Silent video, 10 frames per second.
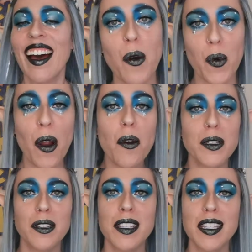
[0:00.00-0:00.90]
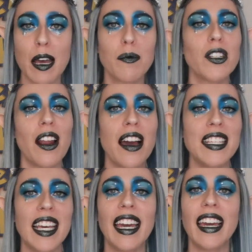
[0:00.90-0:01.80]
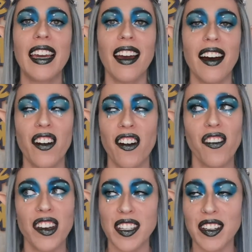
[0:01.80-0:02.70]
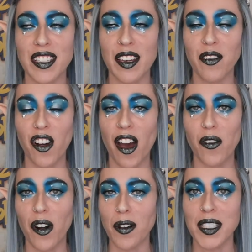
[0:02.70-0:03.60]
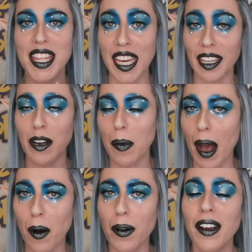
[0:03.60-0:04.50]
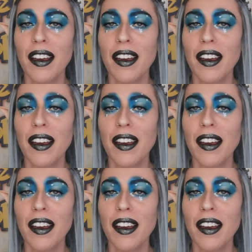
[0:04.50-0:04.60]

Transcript: When I was conceptualizing, I don't know if that's how you say the word, when I was thinking about